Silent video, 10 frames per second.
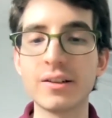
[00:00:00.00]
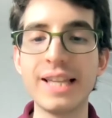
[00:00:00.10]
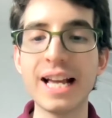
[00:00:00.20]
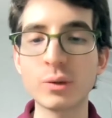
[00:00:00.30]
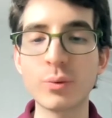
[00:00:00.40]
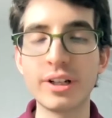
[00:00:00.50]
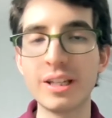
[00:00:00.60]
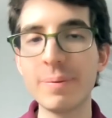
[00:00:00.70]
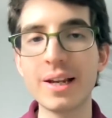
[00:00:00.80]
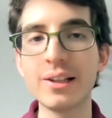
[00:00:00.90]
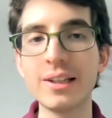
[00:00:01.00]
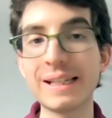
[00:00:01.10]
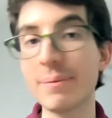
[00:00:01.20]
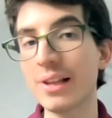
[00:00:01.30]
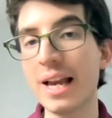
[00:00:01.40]
Because that's where typically
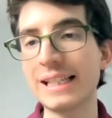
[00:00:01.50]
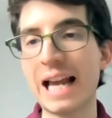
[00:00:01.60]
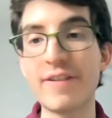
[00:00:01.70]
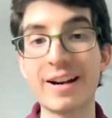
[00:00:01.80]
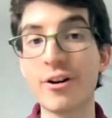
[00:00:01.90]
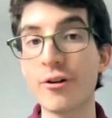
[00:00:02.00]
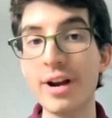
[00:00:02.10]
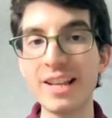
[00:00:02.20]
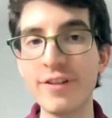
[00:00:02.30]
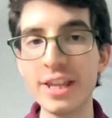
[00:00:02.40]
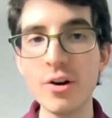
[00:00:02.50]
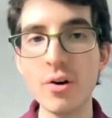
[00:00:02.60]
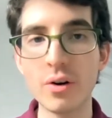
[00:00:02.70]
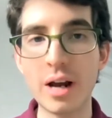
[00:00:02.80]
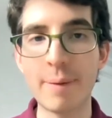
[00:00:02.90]
some clients have a great
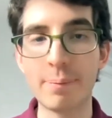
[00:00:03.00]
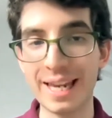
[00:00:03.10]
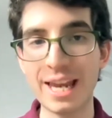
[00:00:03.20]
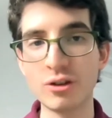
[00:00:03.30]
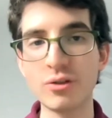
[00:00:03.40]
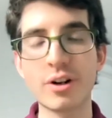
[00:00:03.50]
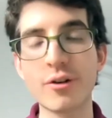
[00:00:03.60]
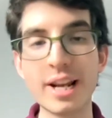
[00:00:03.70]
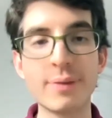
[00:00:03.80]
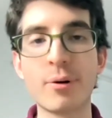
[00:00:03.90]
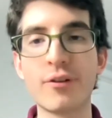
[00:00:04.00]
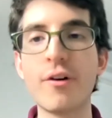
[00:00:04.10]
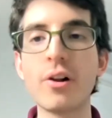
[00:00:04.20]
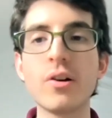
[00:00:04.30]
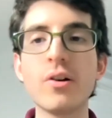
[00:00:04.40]
video application, great
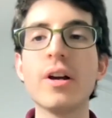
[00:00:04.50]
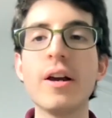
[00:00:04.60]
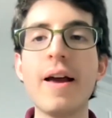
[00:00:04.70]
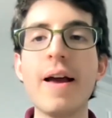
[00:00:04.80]
portfolio,